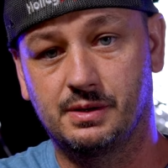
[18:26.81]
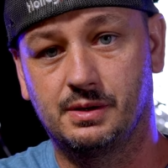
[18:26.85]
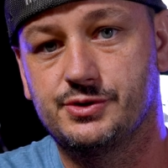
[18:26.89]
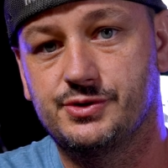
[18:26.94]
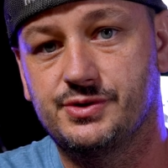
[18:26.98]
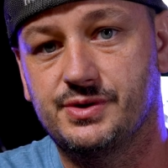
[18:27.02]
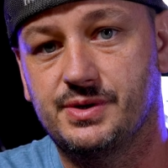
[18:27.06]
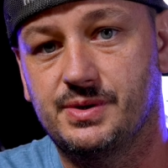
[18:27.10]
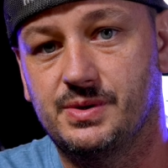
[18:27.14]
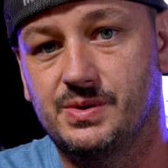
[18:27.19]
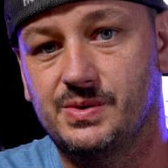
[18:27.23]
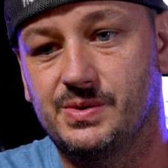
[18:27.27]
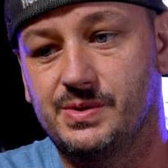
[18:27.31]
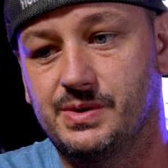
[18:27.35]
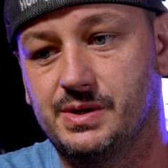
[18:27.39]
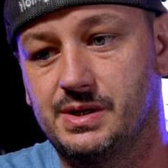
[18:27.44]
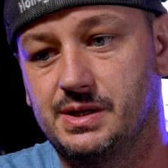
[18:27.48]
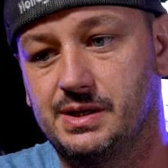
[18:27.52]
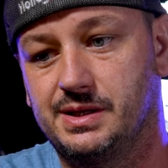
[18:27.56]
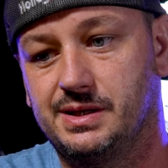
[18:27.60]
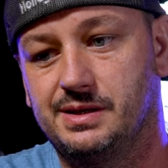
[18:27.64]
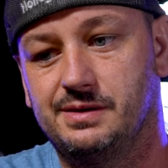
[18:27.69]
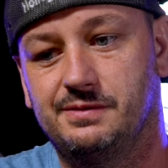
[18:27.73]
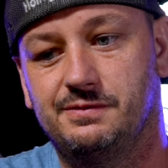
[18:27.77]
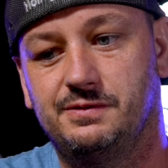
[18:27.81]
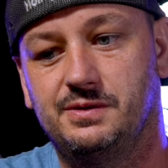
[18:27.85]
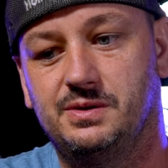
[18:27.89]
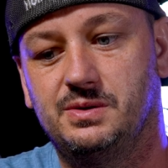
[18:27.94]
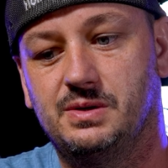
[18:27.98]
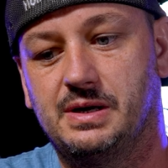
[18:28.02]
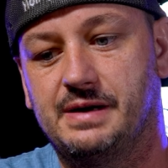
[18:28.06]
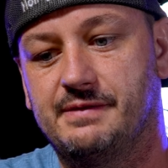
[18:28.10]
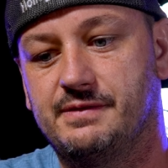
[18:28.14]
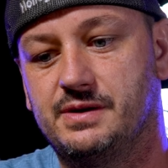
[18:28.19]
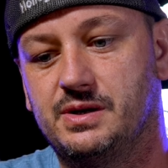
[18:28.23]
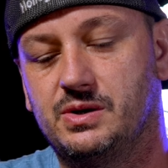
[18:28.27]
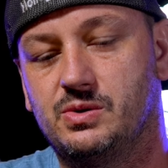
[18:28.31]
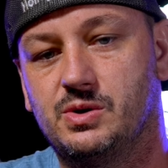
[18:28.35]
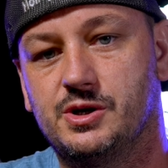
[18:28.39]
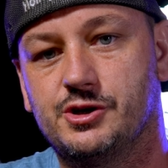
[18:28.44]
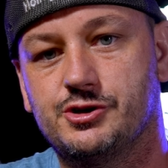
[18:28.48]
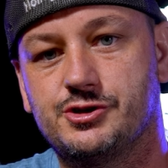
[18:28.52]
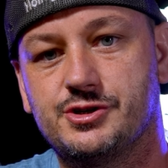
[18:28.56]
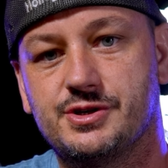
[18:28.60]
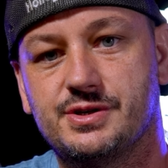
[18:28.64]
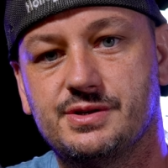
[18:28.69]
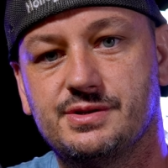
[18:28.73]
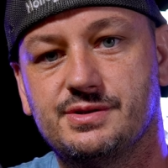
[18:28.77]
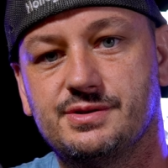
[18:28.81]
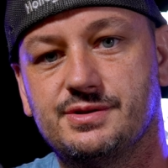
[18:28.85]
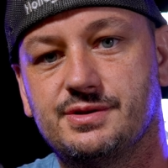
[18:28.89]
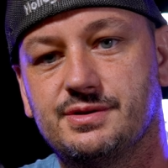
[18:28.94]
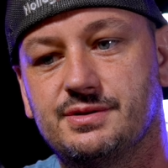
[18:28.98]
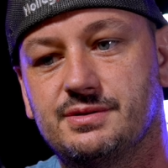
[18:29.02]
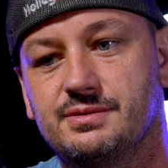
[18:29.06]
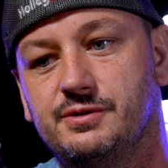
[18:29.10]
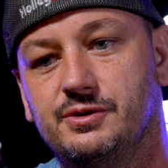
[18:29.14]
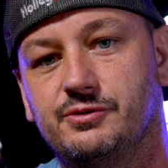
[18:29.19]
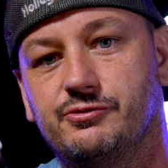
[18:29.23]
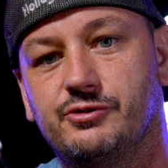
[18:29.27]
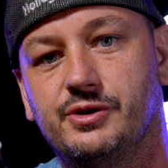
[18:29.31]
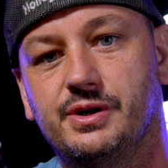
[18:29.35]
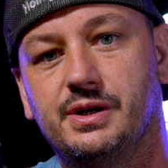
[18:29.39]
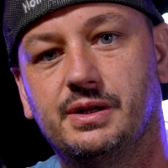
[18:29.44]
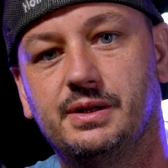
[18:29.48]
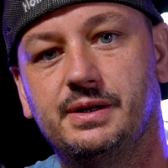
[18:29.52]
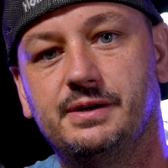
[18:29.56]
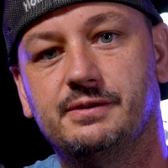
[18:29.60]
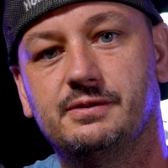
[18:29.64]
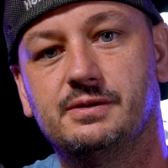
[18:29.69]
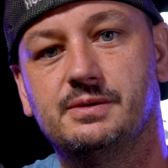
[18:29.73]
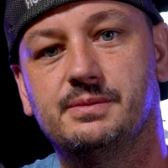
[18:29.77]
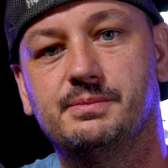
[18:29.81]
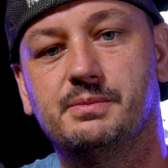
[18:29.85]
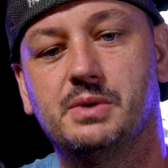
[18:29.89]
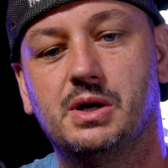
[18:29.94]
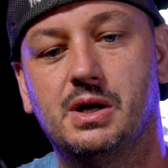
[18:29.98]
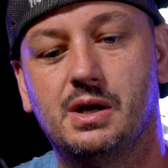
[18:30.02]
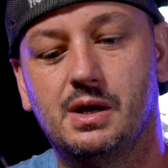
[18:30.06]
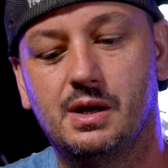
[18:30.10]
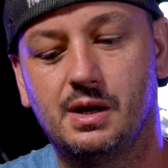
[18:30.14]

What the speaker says: So if you have any questions, feel free to leave them.